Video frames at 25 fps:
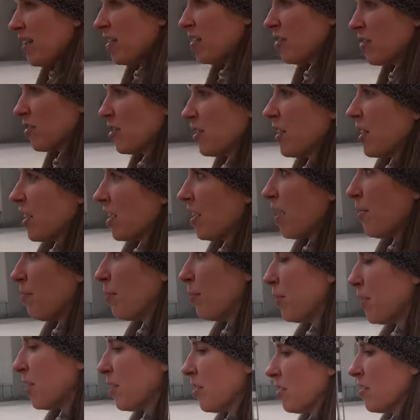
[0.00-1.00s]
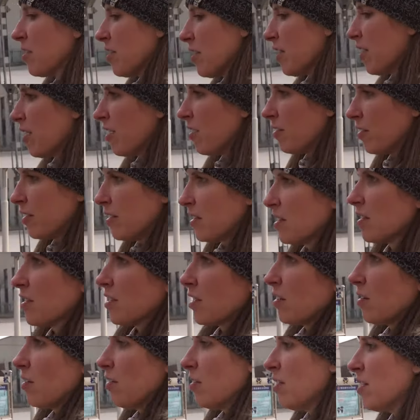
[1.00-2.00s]
injury a couple years ago, and
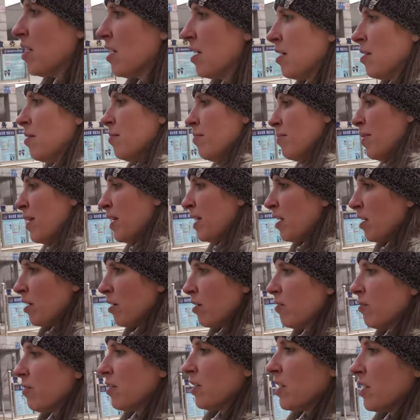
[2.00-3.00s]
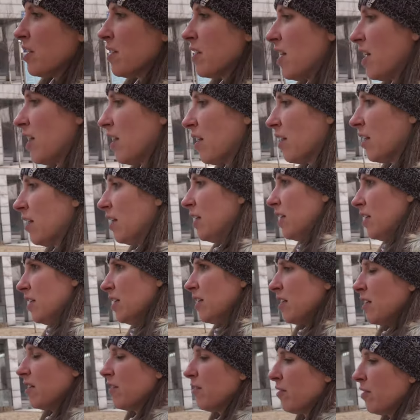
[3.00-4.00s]
so bending over is not good
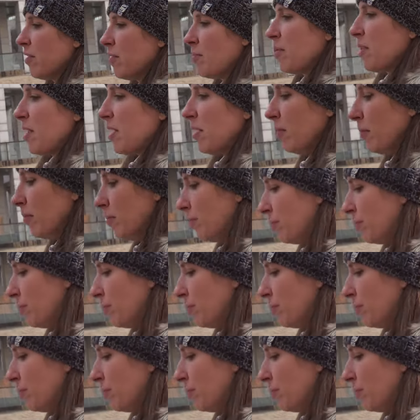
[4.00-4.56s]
for me.